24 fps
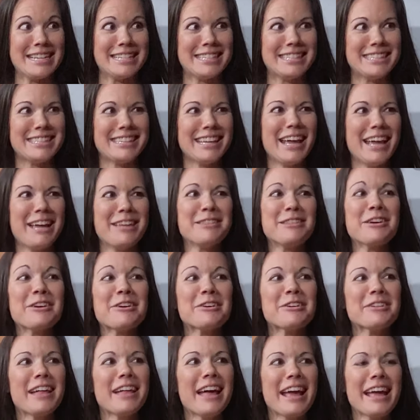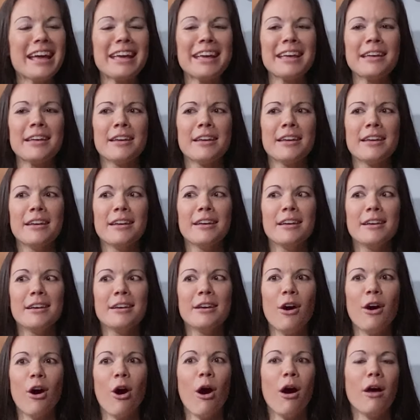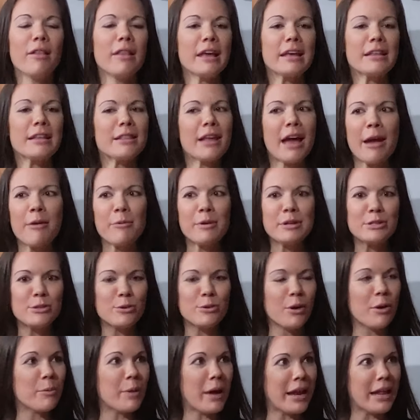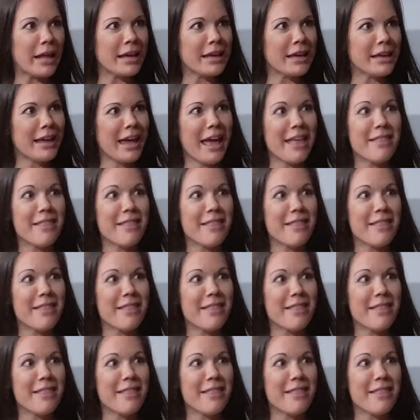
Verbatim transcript: nice. And they're like I went to a wedding